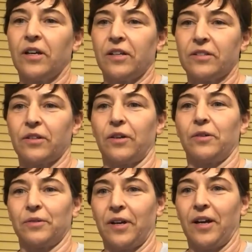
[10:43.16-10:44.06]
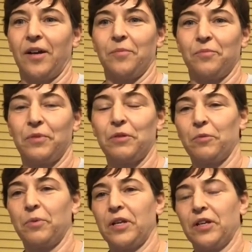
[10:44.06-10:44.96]
So we were
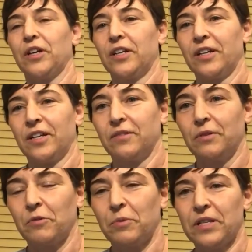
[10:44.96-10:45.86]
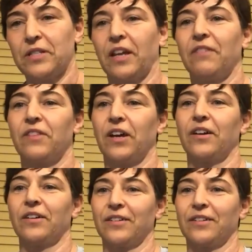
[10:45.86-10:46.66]
pretty good. We were pretty safe there.